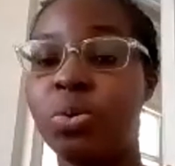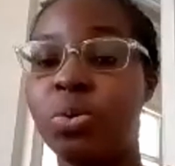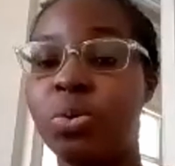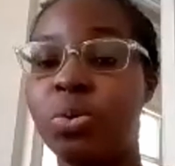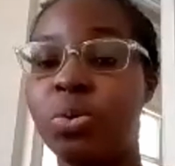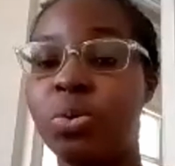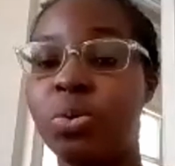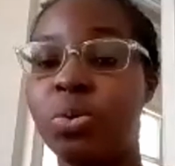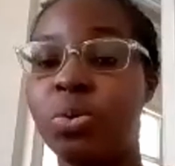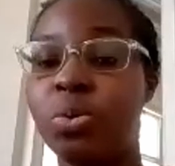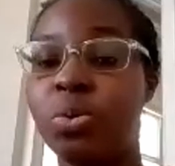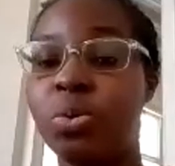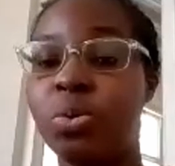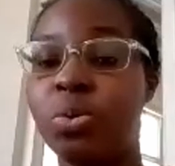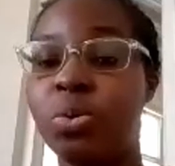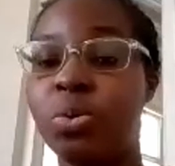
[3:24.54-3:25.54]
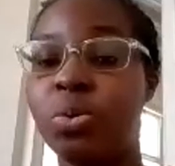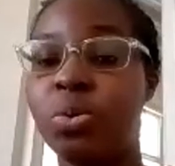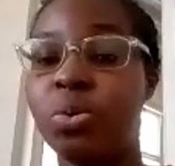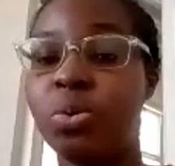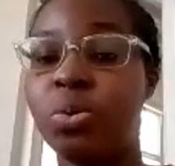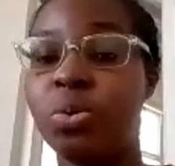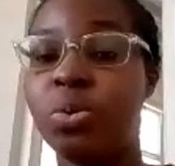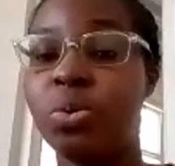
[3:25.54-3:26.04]
when it comes
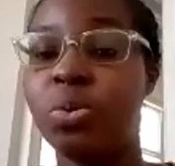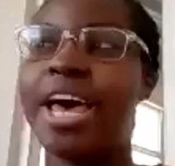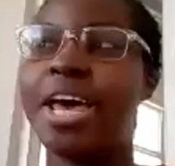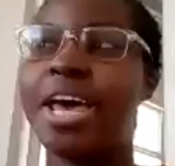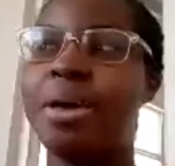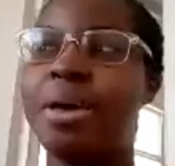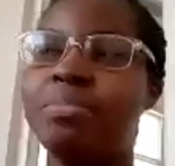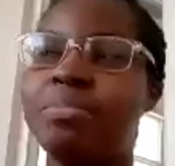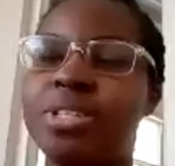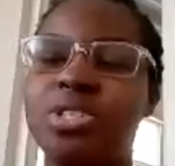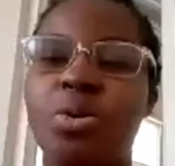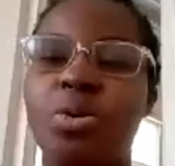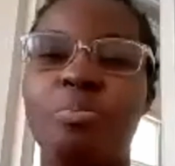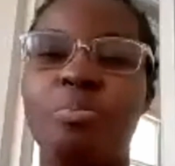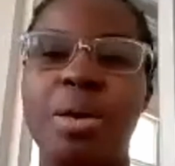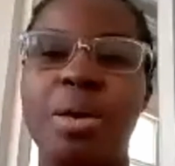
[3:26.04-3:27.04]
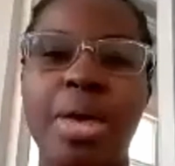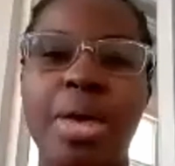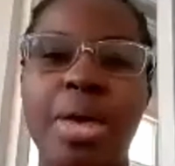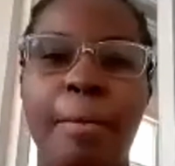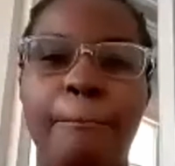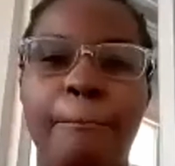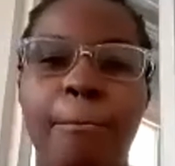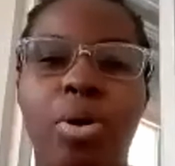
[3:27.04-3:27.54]
closer to the time,
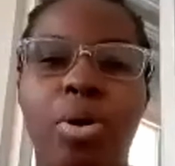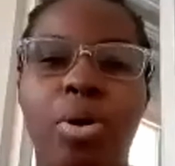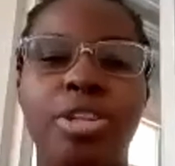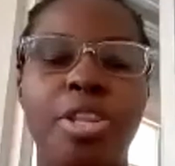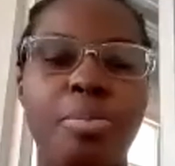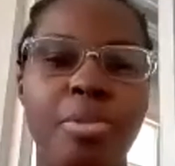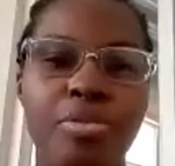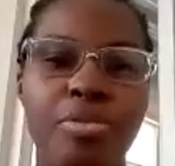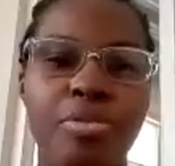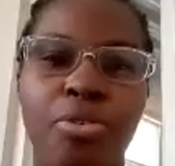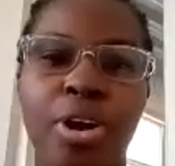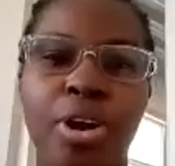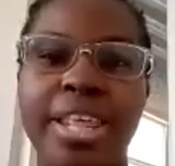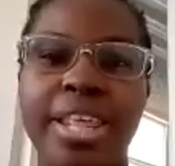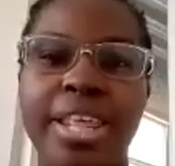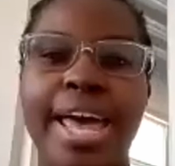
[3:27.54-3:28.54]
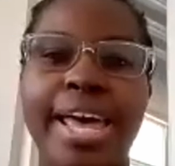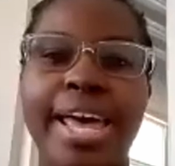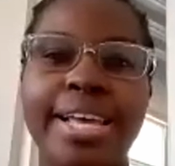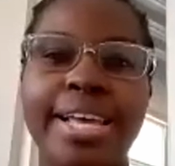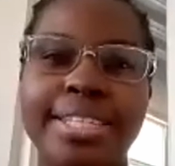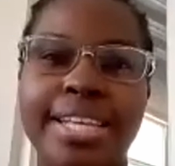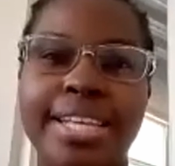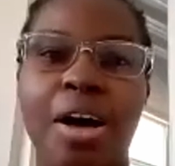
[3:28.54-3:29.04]
so maybe a month before the
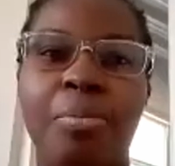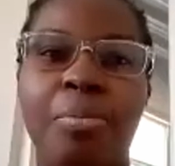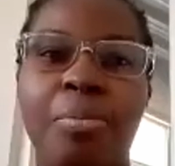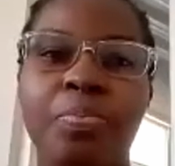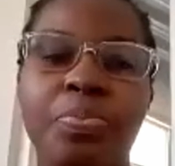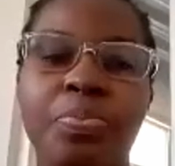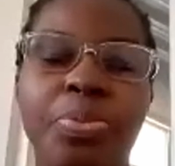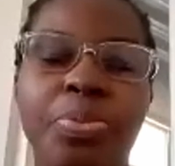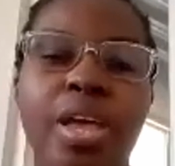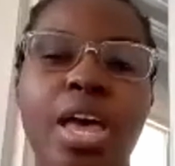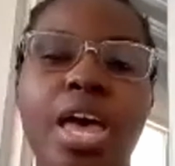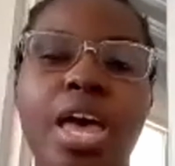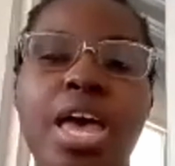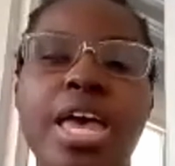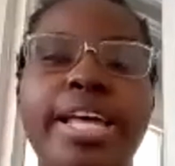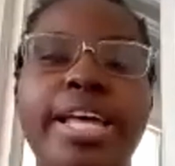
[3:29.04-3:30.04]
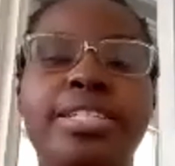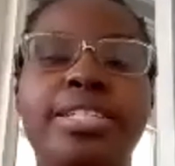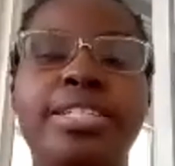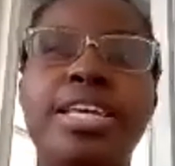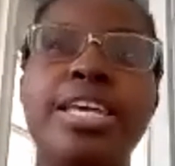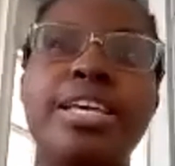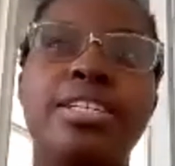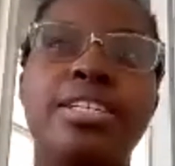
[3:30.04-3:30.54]
exam, it's
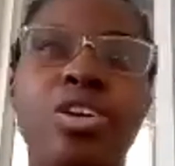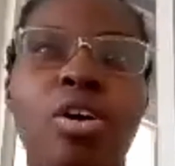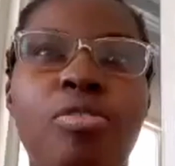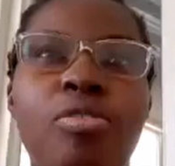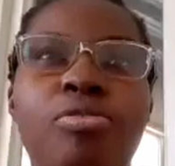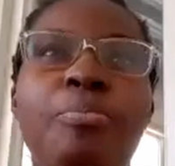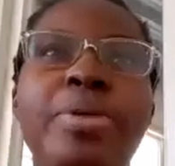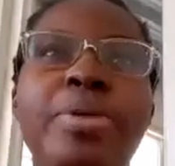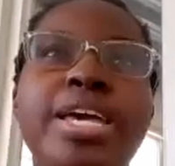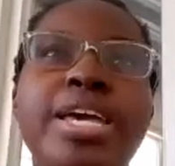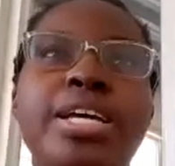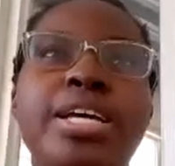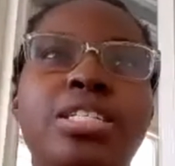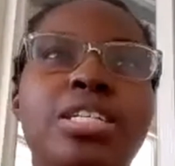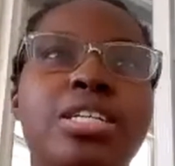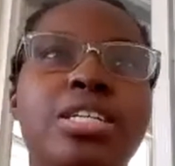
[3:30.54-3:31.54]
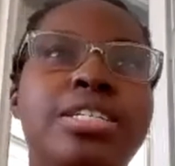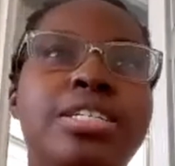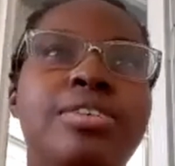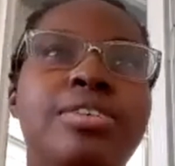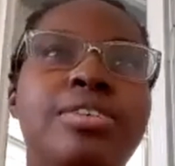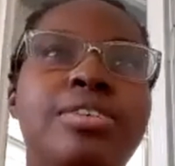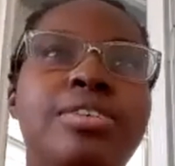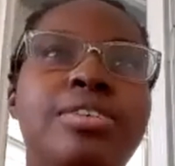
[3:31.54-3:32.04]
easier for me to
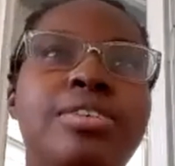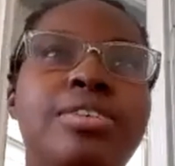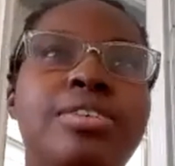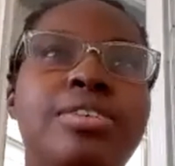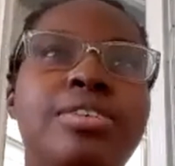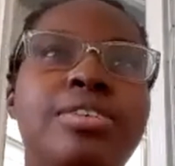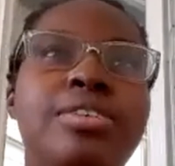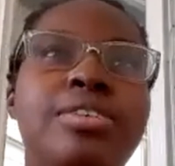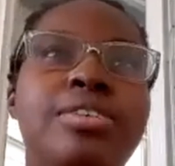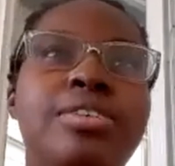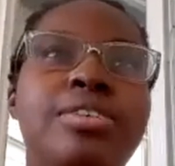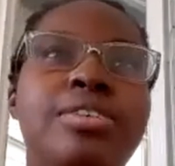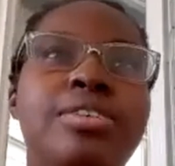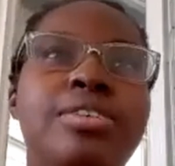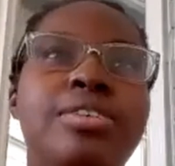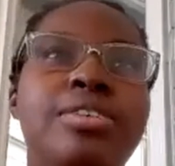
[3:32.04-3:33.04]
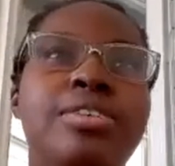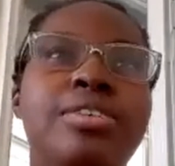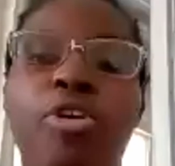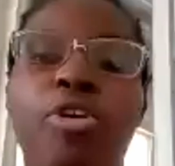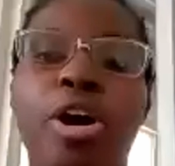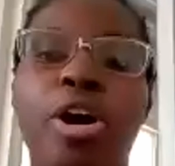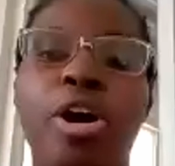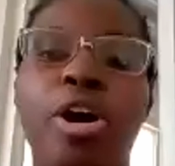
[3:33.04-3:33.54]
develop a study
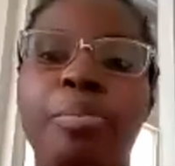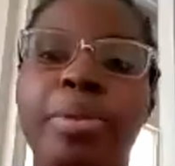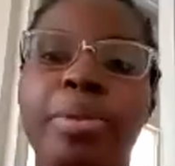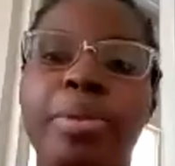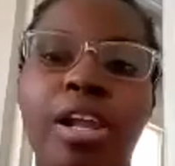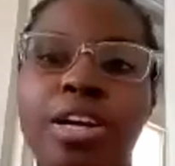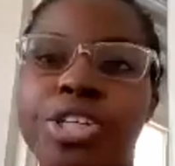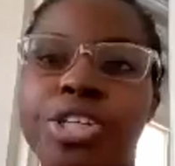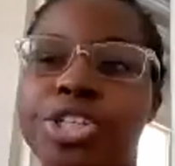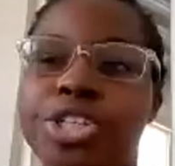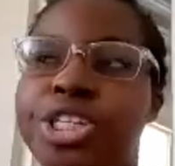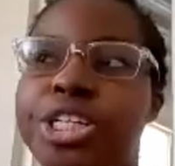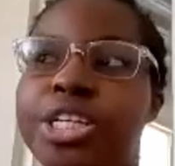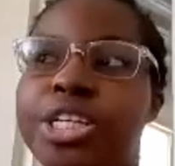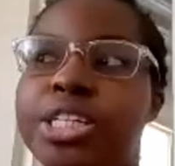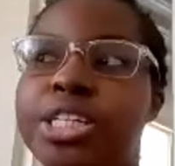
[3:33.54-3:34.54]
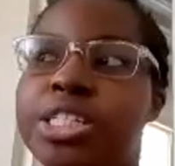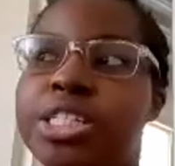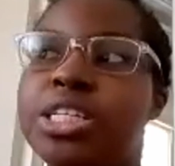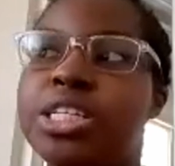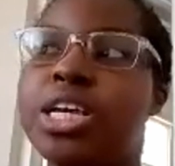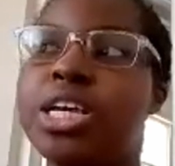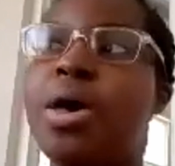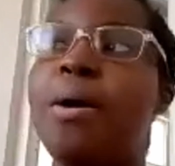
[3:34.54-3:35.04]
sheet or a formula
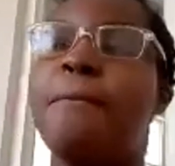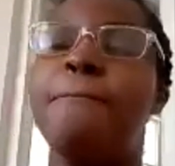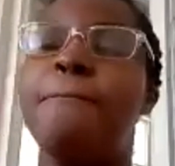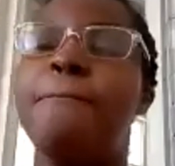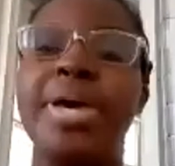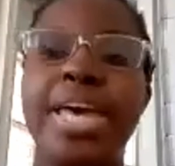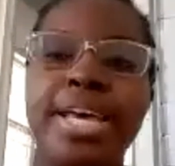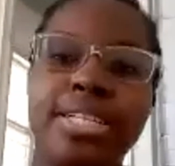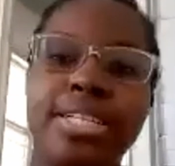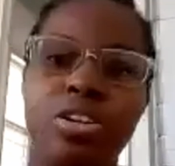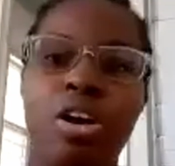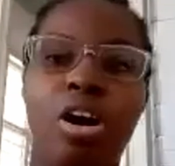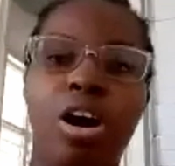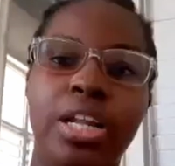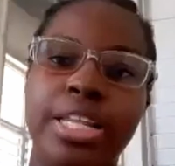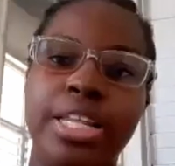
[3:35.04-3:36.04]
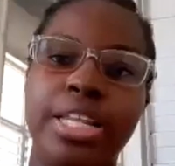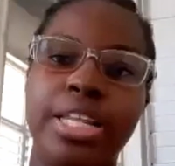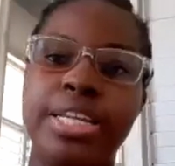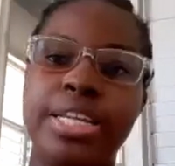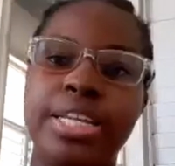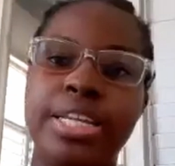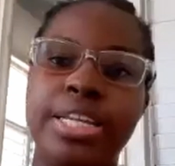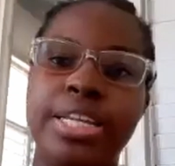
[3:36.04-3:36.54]
sheet based on the
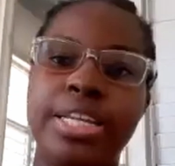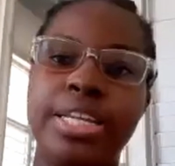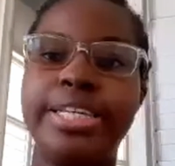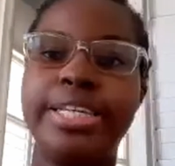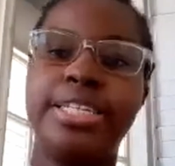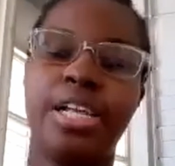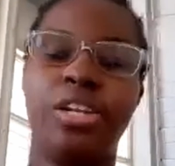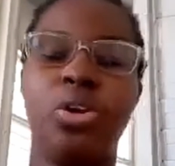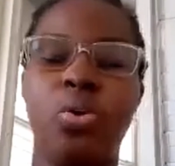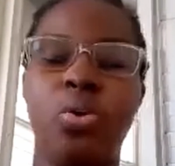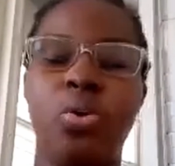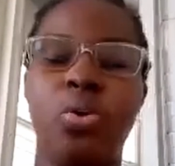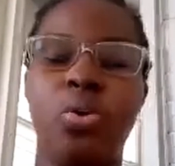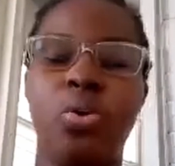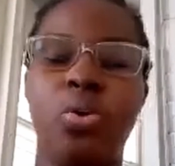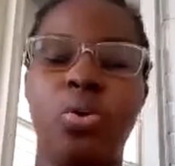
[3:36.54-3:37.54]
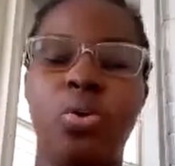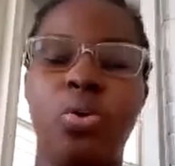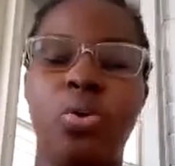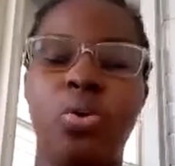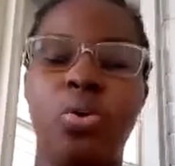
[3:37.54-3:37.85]
detailed notes that I